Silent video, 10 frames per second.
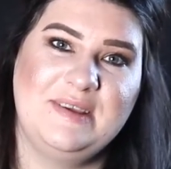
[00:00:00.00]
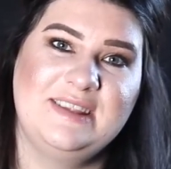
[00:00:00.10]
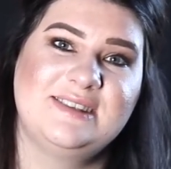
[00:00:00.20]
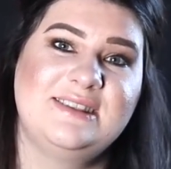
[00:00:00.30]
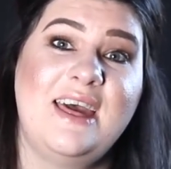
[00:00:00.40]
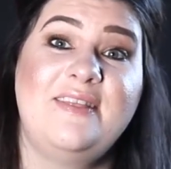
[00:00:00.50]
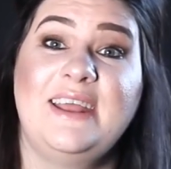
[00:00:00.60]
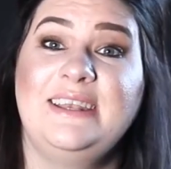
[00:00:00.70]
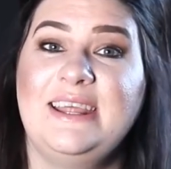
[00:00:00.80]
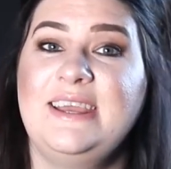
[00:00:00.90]
means that they
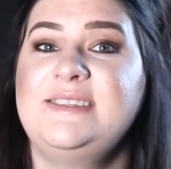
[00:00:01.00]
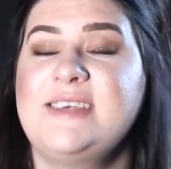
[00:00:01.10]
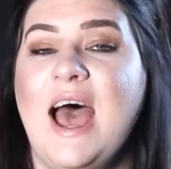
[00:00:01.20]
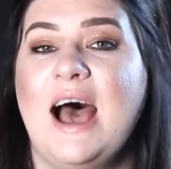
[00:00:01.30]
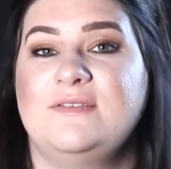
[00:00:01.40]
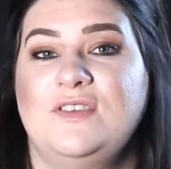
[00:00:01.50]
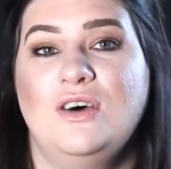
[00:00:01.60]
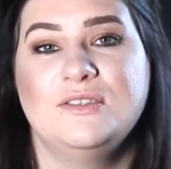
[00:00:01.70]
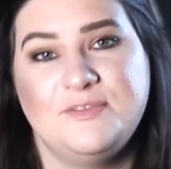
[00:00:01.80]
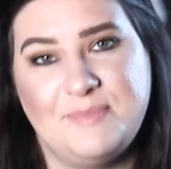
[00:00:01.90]
need to have
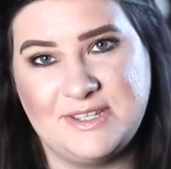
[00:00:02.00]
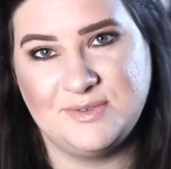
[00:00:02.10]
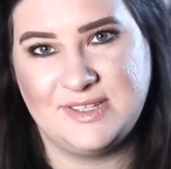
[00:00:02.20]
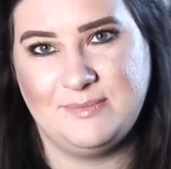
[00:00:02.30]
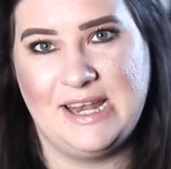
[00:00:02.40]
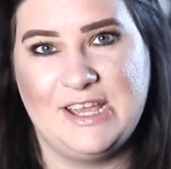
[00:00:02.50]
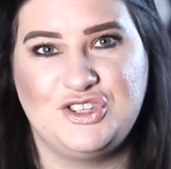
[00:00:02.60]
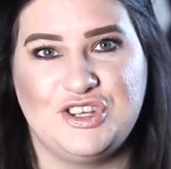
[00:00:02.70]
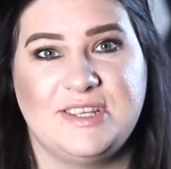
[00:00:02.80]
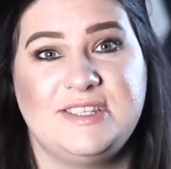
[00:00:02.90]
lots of mental
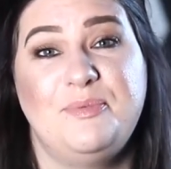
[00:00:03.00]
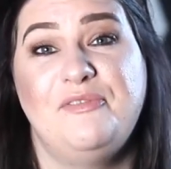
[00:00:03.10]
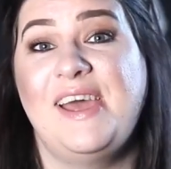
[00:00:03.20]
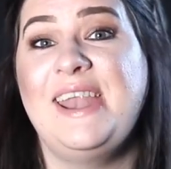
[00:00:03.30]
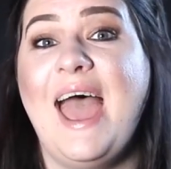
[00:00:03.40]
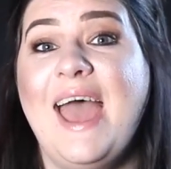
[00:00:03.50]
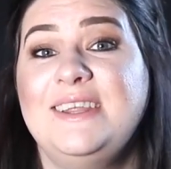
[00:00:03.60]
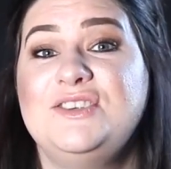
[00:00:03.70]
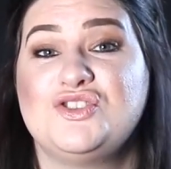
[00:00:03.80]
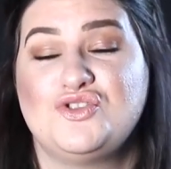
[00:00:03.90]
stimulation to prevent
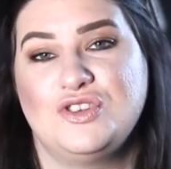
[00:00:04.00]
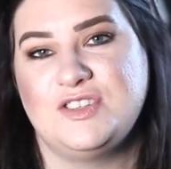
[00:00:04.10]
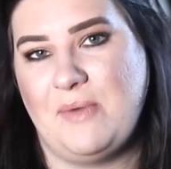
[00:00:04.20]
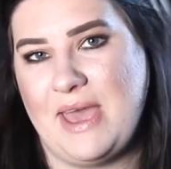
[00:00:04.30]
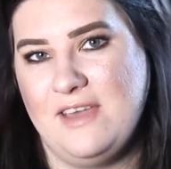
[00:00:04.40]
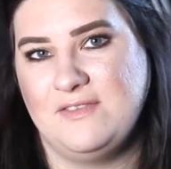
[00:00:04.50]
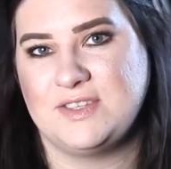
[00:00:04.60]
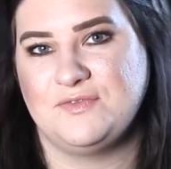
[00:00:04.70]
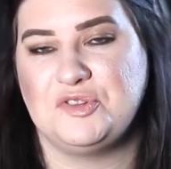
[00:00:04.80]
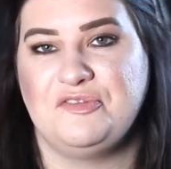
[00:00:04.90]
any destructive
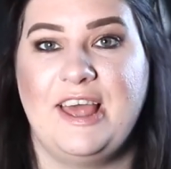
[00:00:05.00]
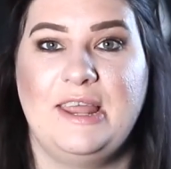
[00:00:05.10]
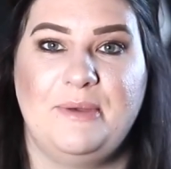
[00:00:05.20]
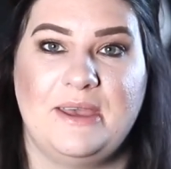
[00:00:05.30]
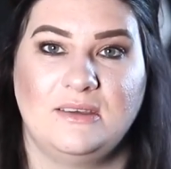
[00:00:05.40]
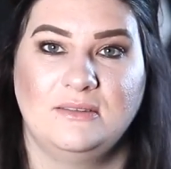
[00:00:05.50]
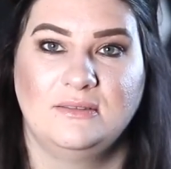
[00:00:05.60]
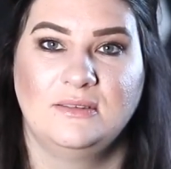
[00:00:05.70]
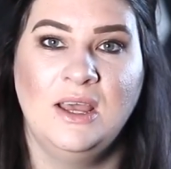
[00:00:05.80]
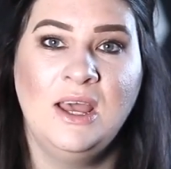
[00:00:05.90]
behaviours from developing.
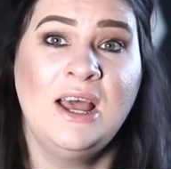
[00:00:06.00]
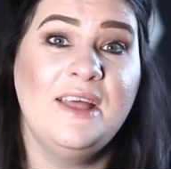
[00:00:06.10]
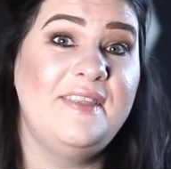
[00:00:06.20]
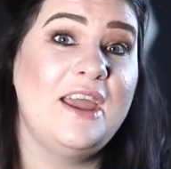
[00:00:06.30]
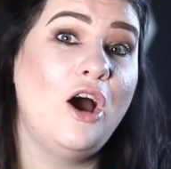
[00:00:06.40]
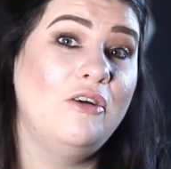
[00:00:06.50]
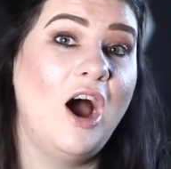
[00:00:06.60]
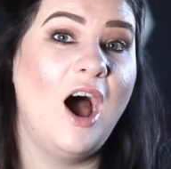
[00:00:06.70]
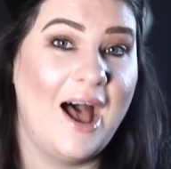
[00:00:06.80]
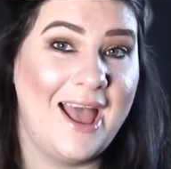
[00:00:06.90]
They are a
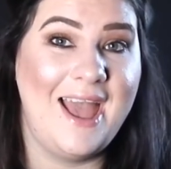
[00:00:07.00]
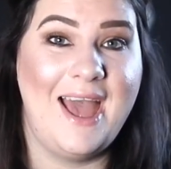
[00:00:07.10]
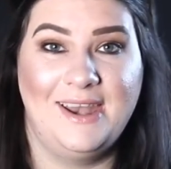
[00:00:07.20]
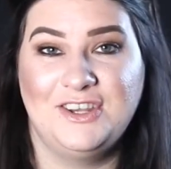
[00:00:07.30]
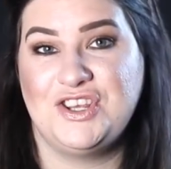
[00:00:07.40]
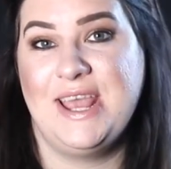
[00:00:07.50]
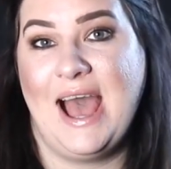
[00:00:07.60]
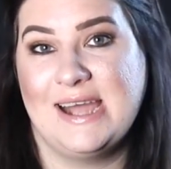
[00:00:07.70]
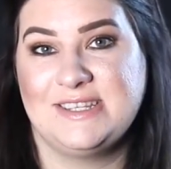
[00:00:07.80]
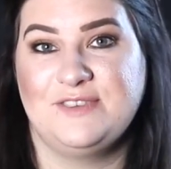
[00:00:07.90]
higher energy
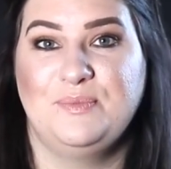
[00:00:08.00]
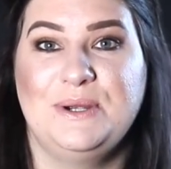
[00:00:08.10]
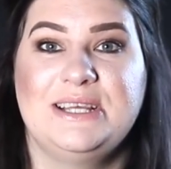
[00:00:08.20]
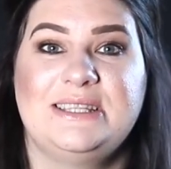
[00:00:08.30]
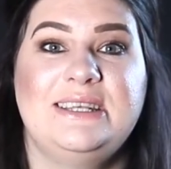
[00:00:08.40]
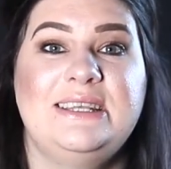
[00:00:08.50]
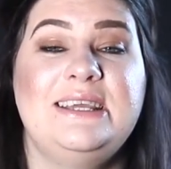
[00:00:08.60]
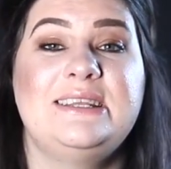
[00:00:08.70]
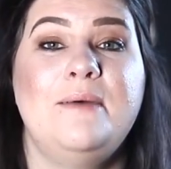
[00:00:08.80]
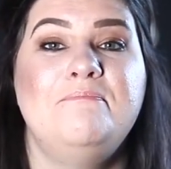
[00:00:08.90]
active breed that
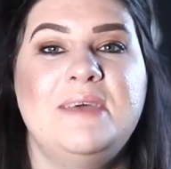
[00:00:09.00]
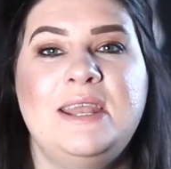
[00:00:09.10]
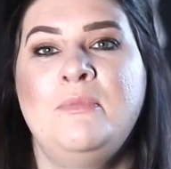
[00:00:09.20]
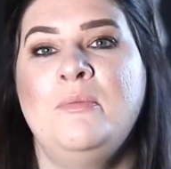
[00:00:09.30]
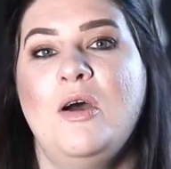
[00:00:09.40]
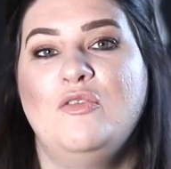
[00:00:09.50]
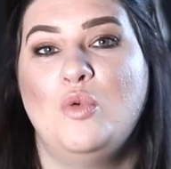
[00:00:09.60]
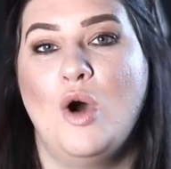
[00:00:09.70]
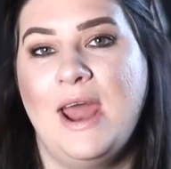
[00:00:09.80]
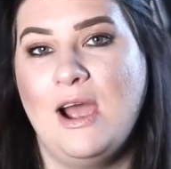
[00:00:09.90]
need a minimum of
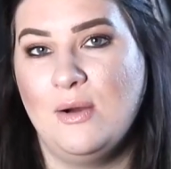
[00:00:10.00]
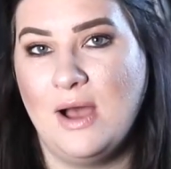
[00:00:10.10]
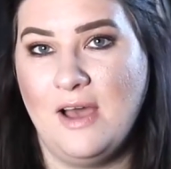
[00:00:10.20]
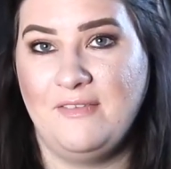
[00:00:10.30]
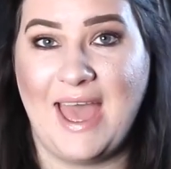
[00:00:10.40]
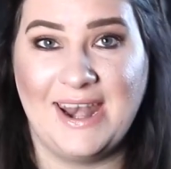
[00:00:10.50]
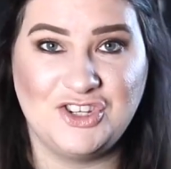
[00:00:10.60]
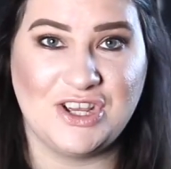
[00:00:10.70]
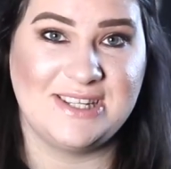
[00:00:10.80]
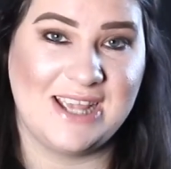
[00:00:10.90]
1 hour of
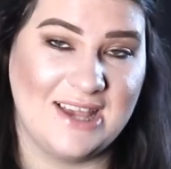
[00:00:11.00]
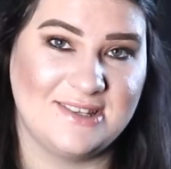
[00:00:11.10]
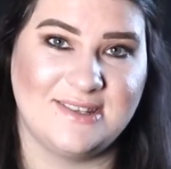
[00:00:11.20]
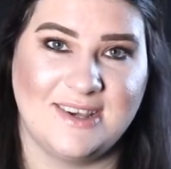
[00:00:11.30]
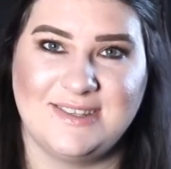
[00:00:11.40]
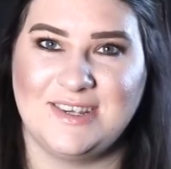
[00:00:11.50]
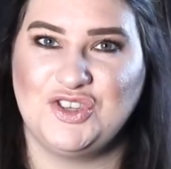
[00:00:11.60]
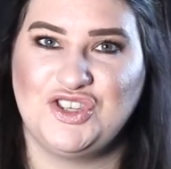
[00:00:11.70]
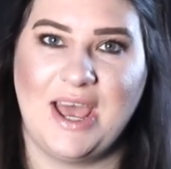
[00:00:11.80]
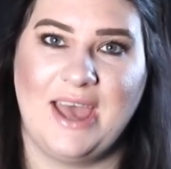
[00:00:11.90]
energetic exercise
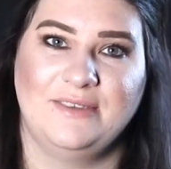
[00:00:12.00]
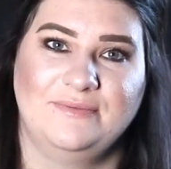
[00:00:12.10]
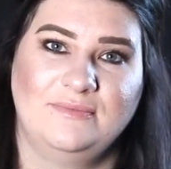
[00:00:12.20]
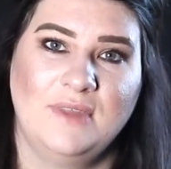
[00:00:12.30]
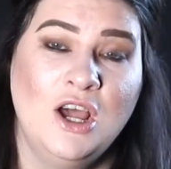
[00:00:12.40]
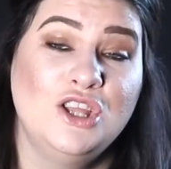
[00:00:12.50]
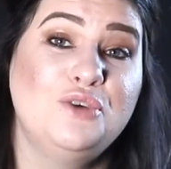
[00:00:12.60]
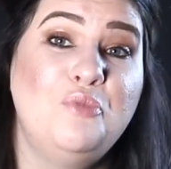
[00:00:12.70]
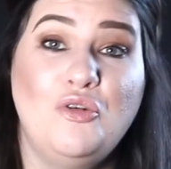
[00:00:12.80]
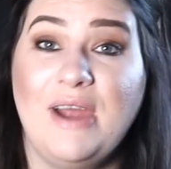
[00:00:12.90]
each day.
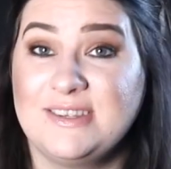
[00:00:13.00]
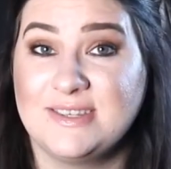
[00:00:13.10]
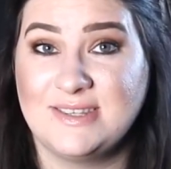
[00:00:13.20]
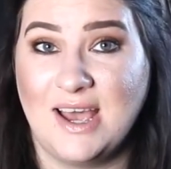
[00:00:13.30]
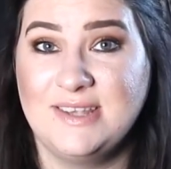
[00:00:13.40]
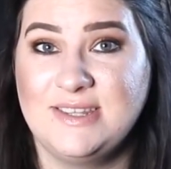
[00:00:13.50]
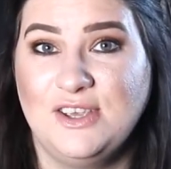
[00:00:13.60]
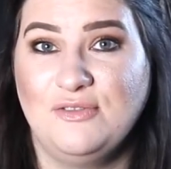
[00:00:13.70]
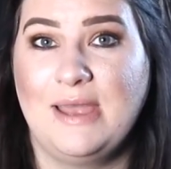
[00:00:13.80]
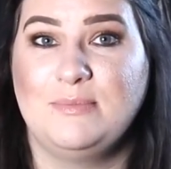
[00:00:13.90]
The more exercise that
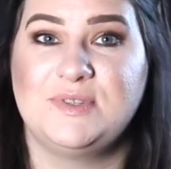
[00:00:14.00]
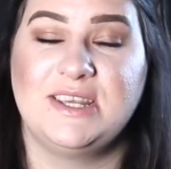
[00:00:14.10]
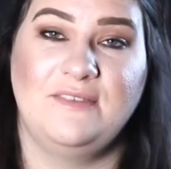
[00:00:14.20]
you're able to